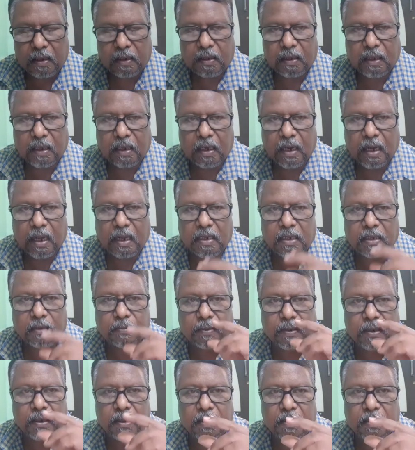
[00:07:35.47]
The glans
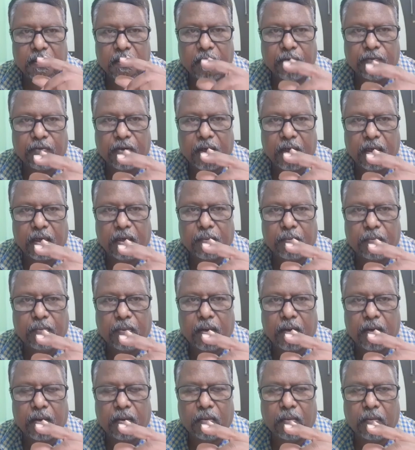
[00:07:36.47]
penis, the front
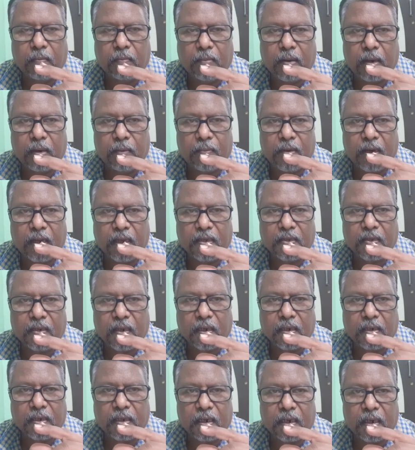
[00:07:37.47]
bulb-like
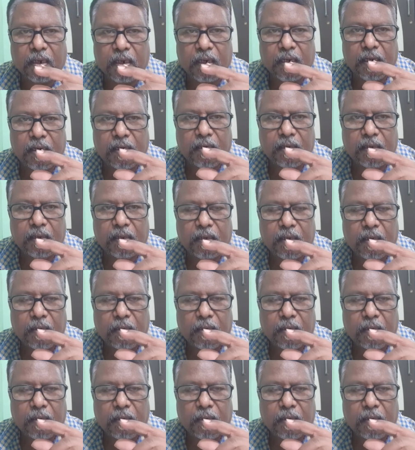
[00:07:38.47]
structure, red